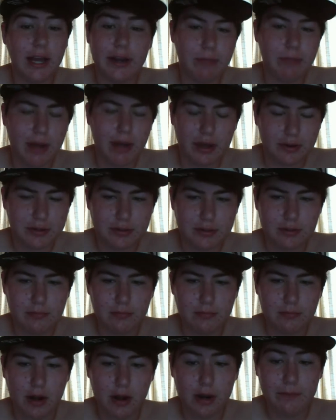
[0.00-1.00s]
battles.
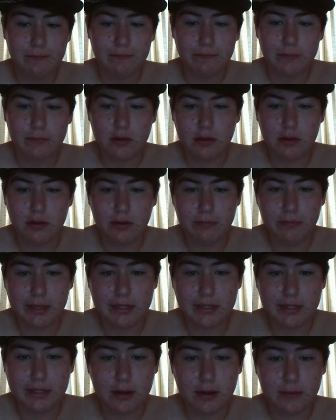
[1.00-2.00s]
All right.
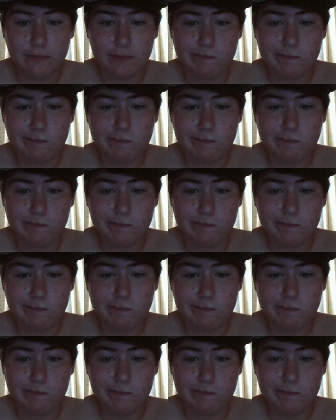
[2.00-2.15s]
Peace, y'all.